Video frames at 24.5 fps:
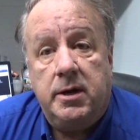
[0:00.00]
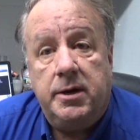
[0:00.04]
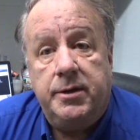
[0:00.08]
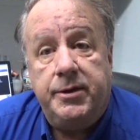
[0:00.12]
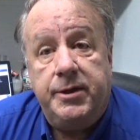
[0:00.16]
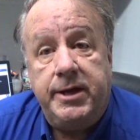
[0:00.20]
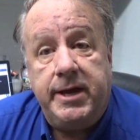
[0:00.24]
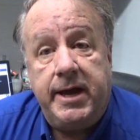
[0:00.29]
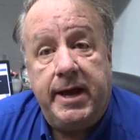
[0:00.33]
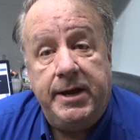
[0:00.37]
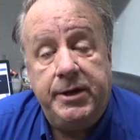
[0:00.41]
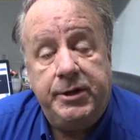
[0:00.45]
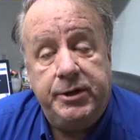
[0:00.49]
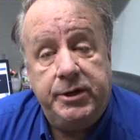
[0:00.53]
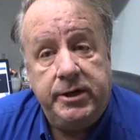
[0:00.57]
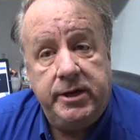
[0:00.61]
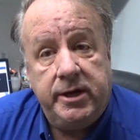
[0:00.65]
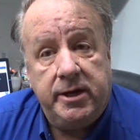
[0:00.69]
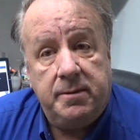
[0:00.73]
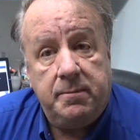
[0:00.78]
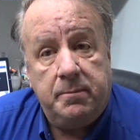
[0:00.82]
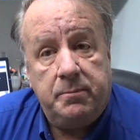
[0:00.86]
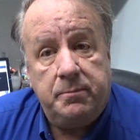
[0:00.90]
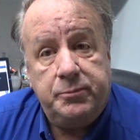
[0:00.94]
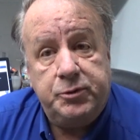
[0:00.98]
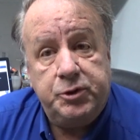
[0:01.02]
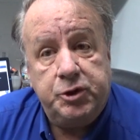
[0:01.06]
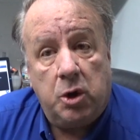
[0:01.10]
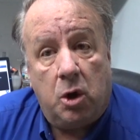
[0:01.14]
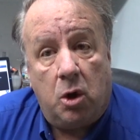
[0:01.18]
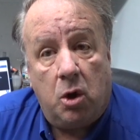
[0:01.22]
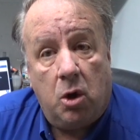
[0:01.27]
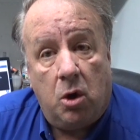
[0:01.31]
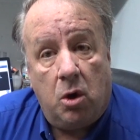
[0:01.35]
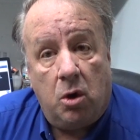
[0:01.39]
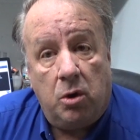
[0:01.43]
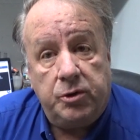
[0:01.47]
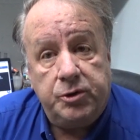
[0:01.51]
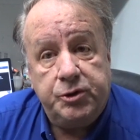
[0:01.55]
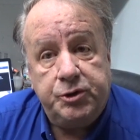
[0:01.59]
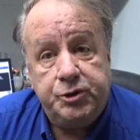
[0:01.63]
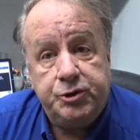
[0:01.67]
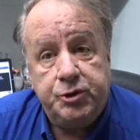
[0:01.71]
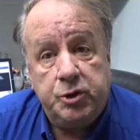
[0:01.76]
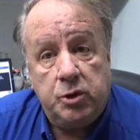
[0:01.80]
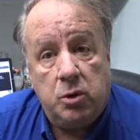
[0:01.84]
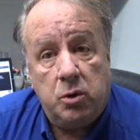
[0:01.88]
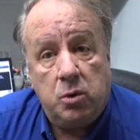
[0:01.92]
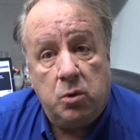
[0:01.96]
The ATMs
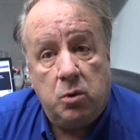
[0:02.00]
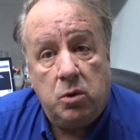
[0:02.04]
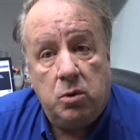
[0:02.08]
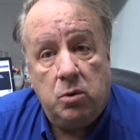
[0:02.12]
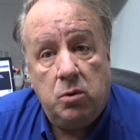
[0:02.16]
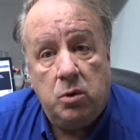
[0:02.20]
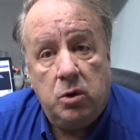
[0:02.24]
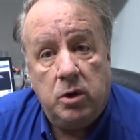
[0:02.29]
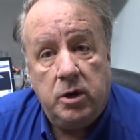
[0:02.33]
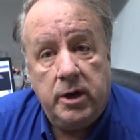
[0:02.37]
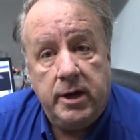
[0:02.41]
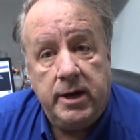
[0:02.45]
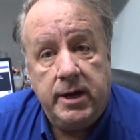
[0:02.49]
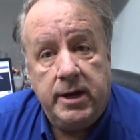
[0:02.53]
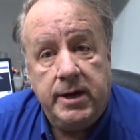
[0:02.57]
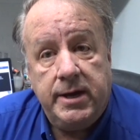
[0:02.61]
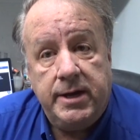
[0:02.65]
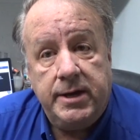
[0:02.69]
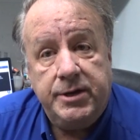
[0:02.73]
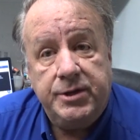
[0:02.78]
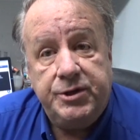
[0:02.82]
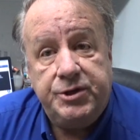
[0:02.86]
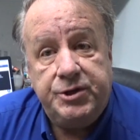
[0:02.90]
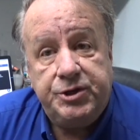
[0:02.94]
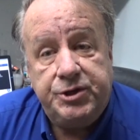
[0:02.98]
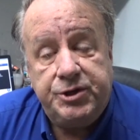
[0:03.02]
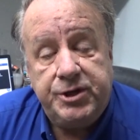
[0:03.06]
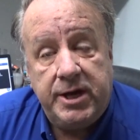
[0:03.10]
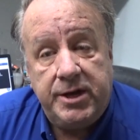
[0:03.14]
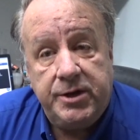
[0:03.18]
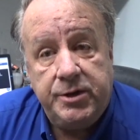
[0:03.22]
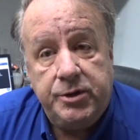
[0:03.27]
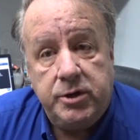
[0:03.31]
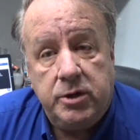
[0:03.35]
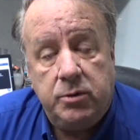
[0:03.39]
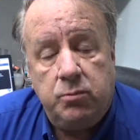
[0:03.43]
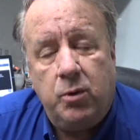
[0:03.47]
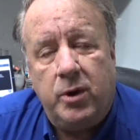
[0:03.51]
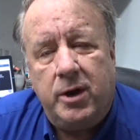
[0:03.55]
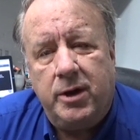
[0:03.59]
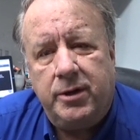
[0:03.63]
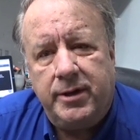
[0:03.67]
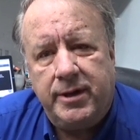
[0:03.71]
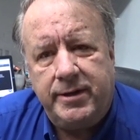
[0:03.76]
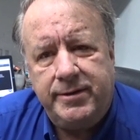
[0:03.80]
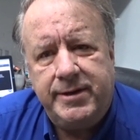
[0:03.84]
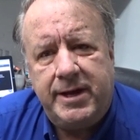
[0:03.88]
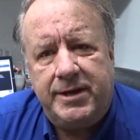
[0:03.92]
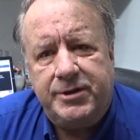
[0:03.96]
also send,
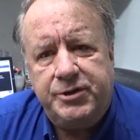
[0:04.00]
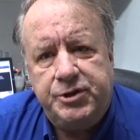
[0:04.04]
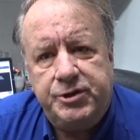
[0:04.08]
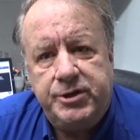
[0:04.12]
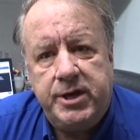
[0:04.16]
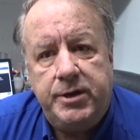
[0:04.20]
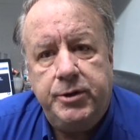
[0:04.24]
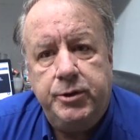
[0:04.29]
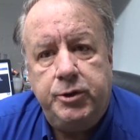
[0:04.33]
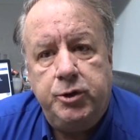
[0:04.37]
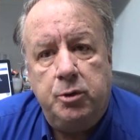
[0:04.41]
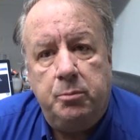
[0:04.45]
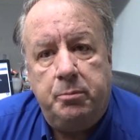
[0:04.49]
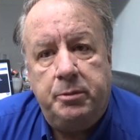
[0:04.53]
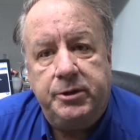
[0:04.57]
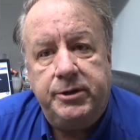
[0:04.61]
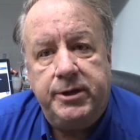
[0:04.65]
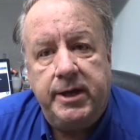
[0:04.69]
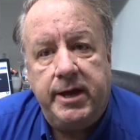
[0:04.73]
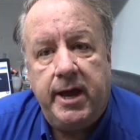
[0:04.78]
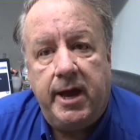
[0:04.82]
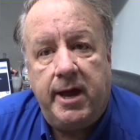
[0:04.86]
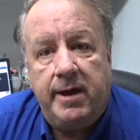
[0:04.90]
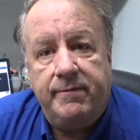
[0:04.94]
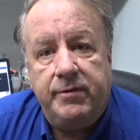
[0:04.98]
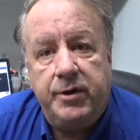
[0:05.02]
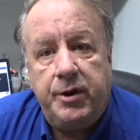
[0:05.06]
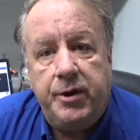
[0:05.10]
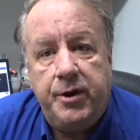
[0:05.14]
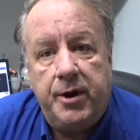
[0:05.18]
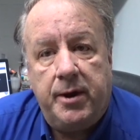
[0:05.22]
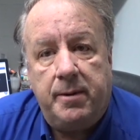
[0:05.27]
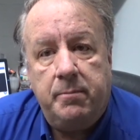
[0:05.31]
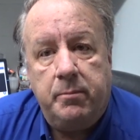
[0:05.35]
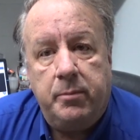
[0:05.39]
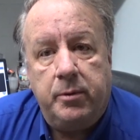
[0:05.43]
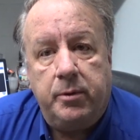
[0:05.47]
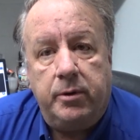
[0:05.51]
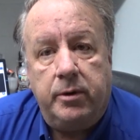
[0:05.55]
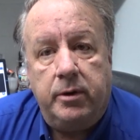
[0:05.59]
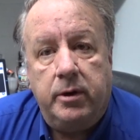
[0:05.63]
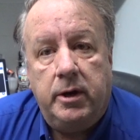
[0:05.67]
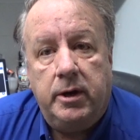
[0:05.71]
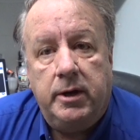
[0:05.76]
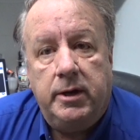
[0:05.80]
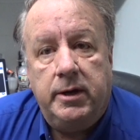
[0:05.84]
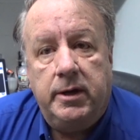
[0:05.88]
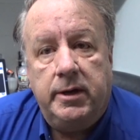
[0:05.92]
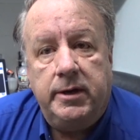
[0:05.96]
well, not send you, but they have a number.
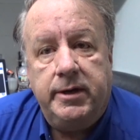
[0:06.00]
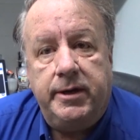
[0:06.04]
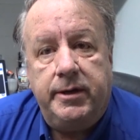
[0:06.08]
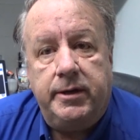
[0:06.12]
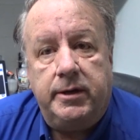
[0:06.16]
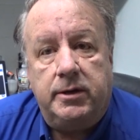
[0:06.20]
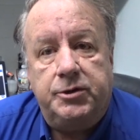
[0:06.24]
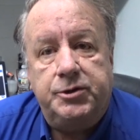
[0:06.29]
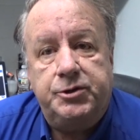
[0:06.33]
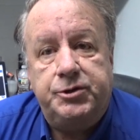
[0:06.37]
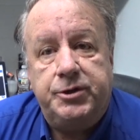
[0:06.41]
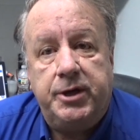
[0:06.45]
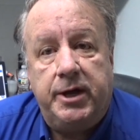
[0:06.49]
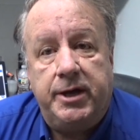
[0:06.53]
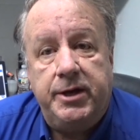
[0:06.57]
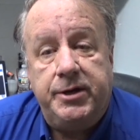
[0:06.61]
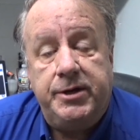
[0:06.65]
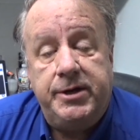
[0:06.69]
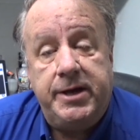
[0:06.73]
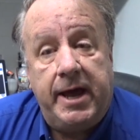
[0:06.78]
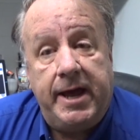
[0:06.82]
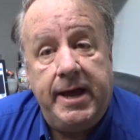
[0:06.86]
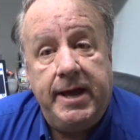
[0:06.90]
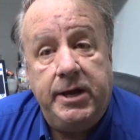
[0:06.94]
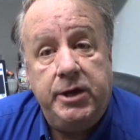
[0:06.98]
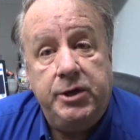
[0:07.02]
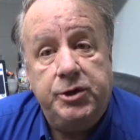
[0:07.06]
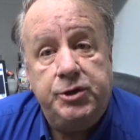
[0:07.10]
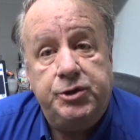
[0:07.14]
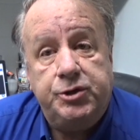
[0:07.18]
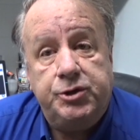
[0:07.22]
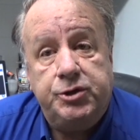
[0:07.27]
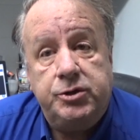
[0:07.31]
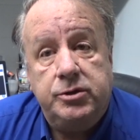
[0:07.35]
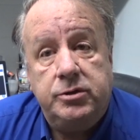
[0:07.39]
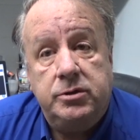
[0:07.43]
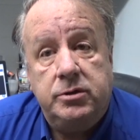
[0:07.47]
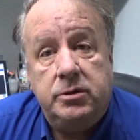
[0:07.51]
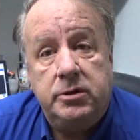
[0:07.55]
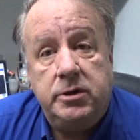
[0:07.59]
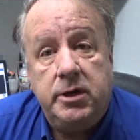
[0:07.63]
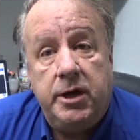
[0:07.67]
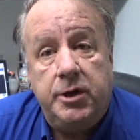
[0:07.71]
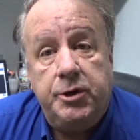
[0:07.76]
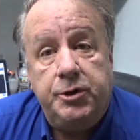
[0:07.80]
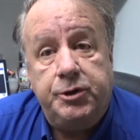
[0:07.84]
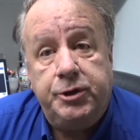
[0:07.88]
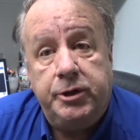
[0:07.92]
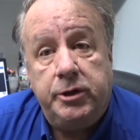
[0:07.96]
It'll say days
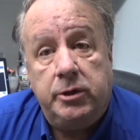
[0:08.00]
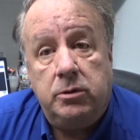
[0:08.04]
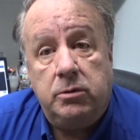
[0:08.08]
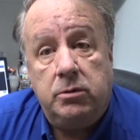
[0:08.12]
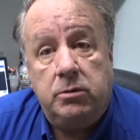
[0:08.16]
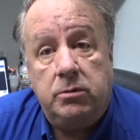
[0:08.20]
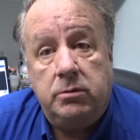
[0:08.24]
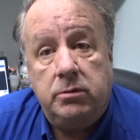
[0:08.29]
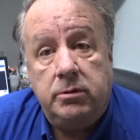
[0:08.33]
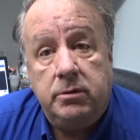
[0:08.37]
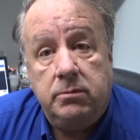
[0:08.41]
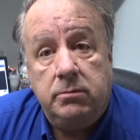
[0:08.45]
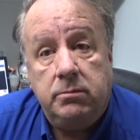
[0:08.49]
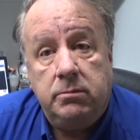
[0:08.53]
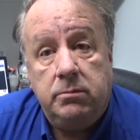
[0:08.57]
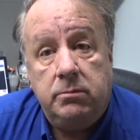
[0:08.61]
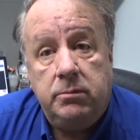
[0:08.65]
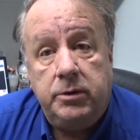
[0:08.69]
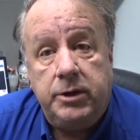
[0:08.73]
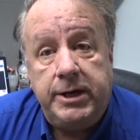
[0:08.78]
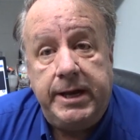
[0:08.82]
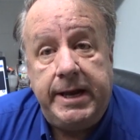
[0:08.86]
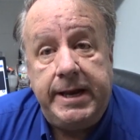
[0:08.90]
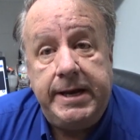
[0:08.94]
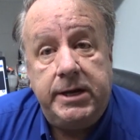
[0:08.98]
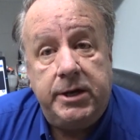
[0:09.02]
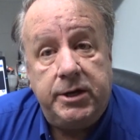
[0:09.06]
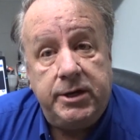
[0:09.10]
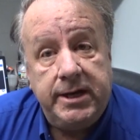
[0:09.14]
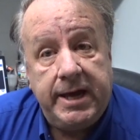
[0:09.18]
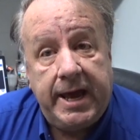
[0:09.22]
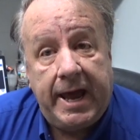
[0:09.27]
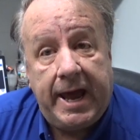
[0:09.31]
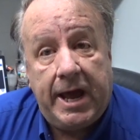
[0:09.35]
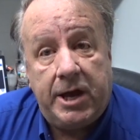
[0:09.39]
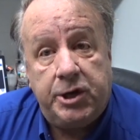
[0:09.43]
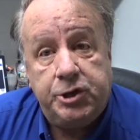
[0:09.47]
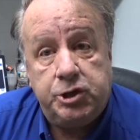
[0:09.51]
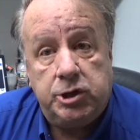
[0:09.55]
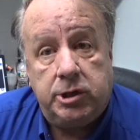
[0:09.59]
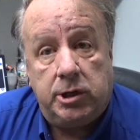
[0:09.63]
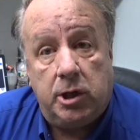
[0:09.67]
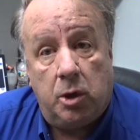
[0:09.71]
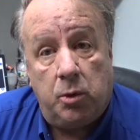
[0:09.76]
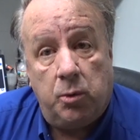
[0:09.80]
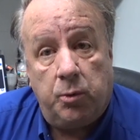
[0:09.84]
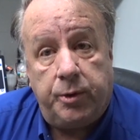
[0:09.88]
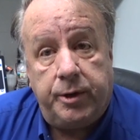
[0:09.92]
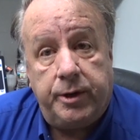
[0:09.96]
until needed cash
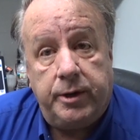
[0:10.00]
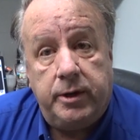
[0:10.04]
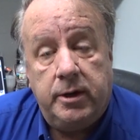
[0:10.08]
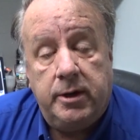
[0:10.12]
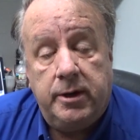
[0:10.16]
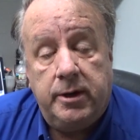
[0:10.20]
load.